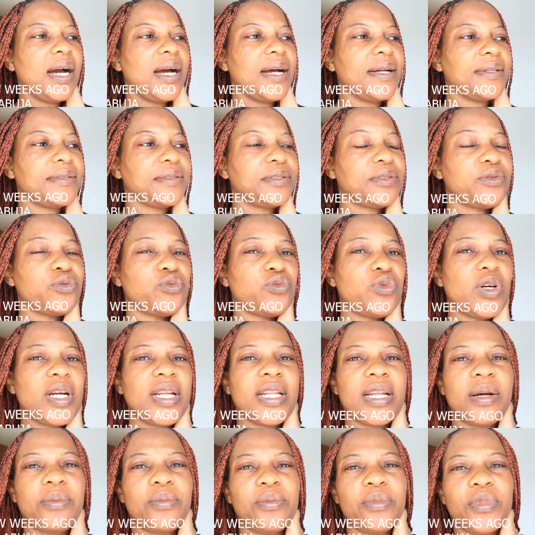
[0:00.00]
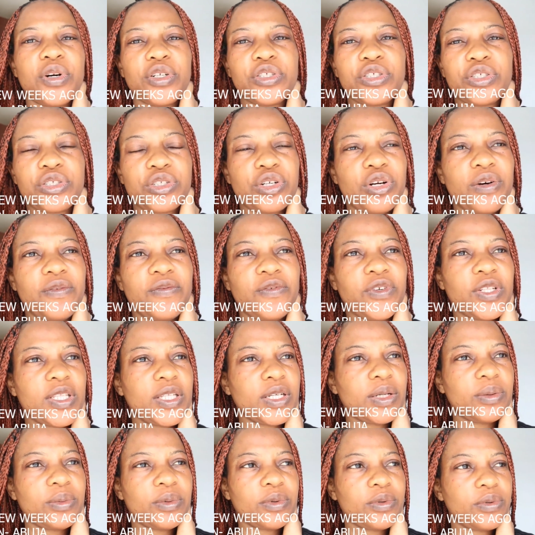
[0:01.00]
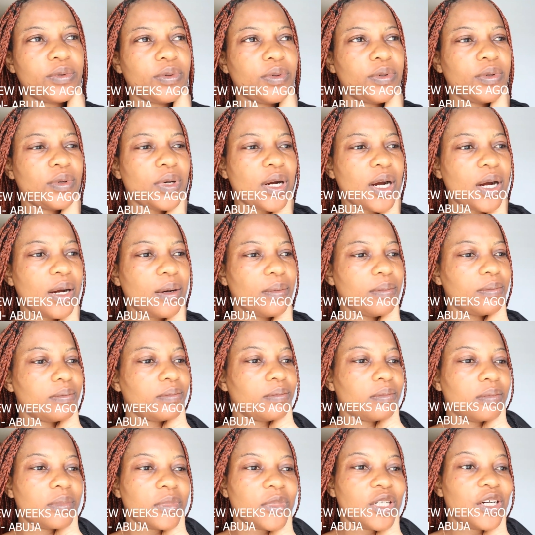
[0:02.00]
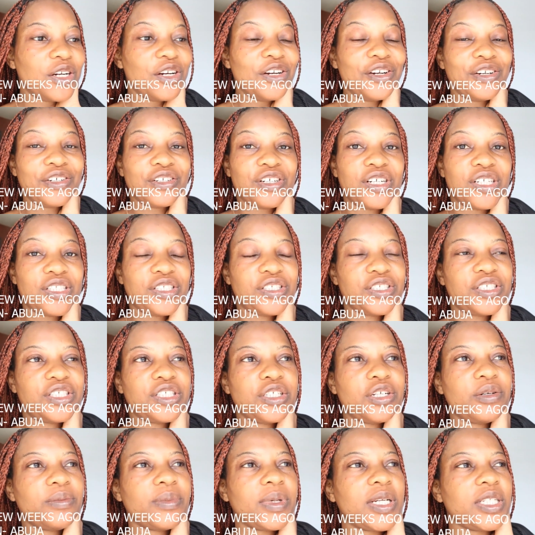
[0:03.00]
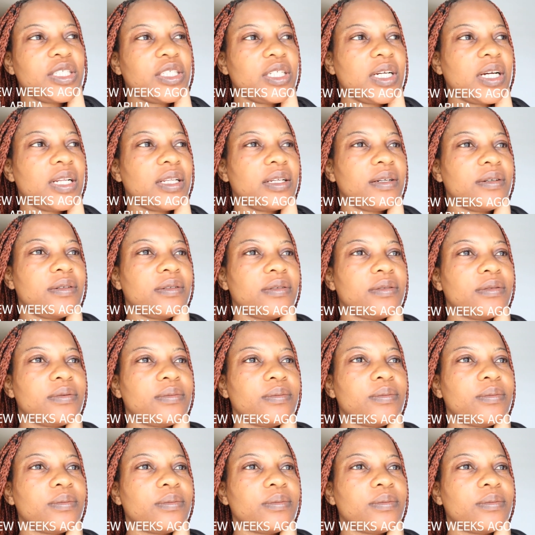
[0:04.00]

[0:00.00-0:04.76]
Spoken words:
And when I'm much comfortable, I'm going to share my channel.